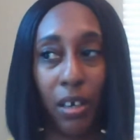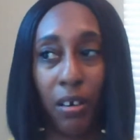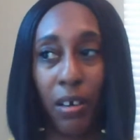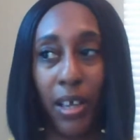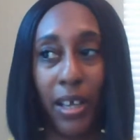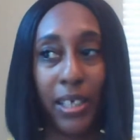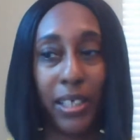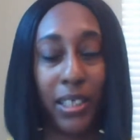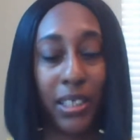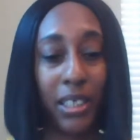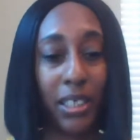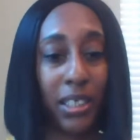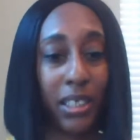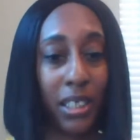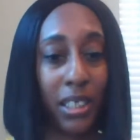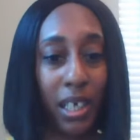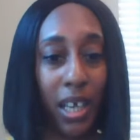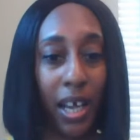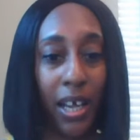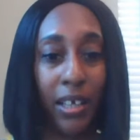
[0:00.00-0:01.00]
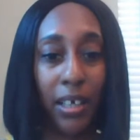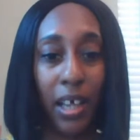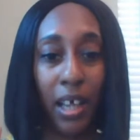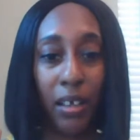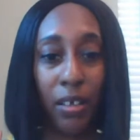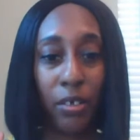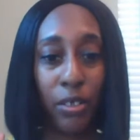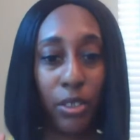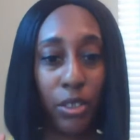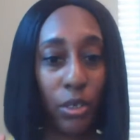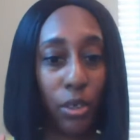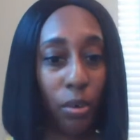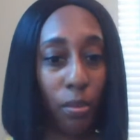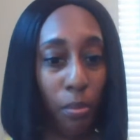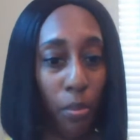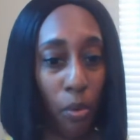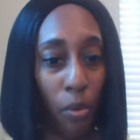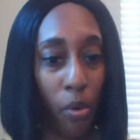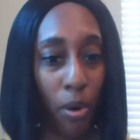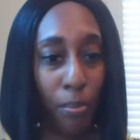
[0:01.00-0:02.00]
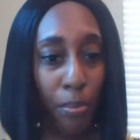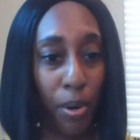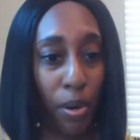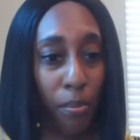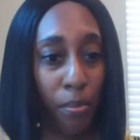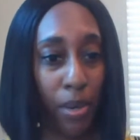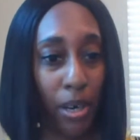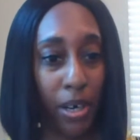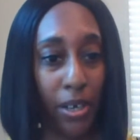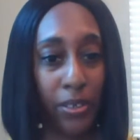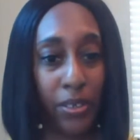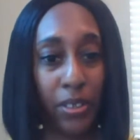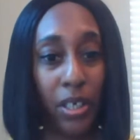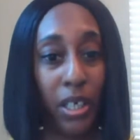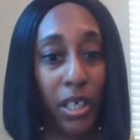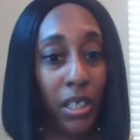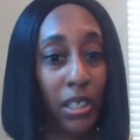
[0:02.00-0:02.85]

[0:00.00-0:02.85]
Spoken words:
are like $69 or more per month,